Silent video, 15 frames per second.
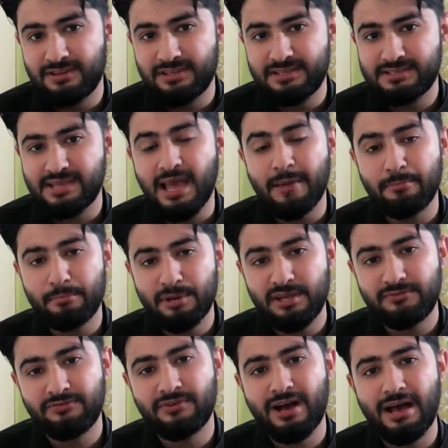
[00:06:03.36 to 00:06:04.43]
and these
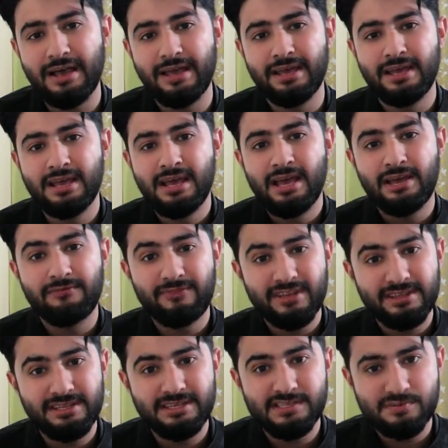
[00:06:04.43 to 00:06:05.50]
amplify, and
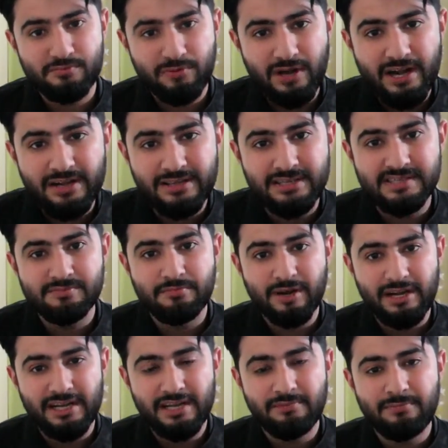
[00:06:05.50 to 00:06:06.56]
when these spread, these
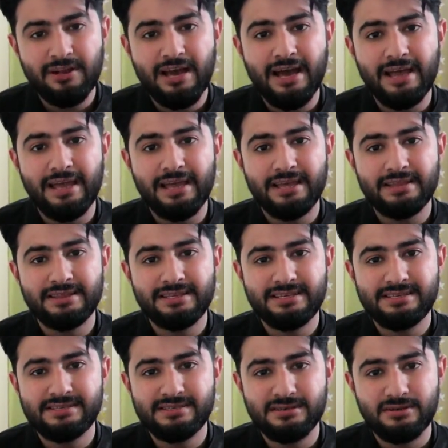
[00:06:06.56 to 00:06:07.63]
multiply, and
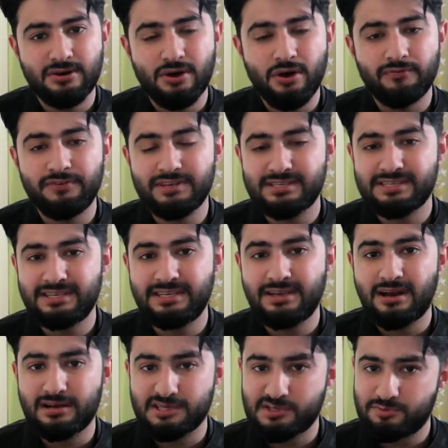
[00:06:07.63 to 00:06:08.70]
these obviously
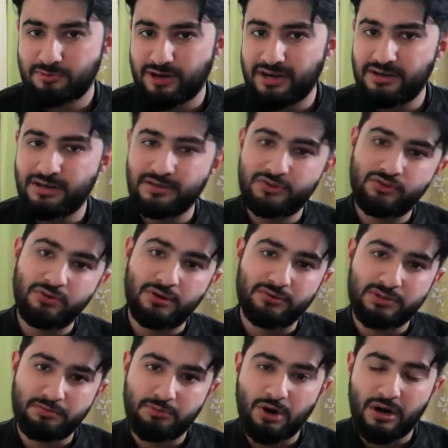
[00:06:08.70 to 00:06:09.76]
are spread throughout
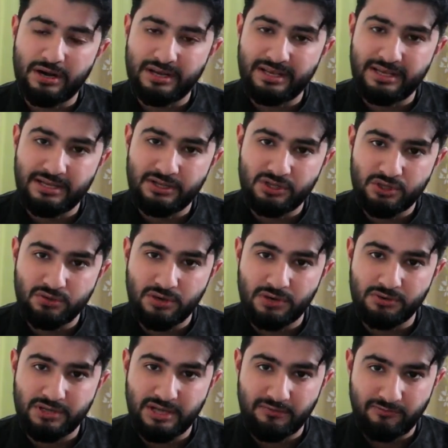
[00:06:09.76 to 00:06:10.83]
the body and
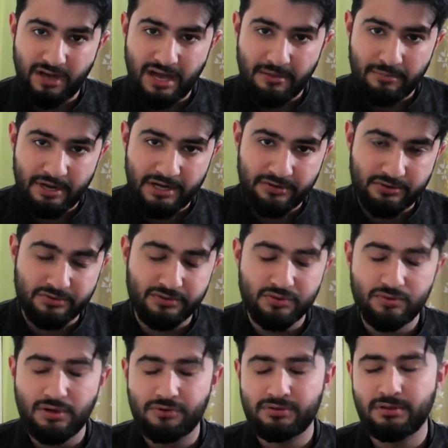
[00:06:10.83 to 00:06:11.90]
throughout the environment or
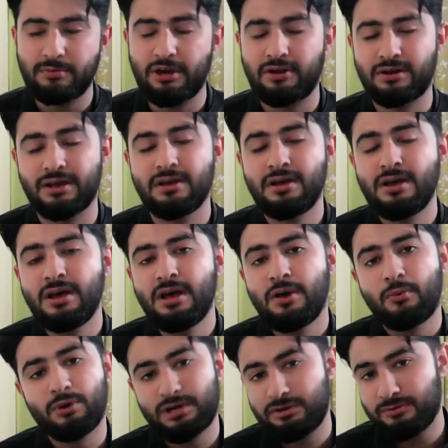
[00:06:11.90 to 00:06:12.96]
throughout the biota,
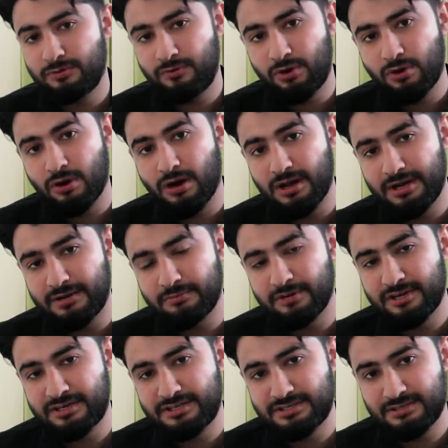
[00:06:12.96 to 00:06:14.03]
whatever we call it.
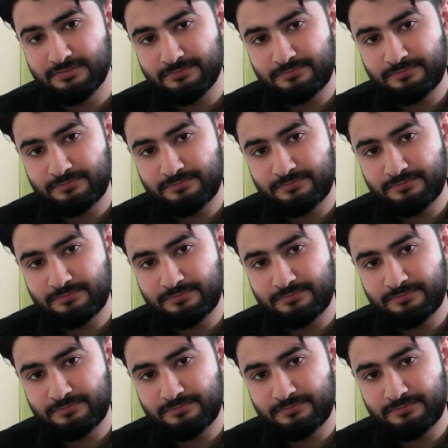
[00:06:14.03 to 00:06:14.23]
But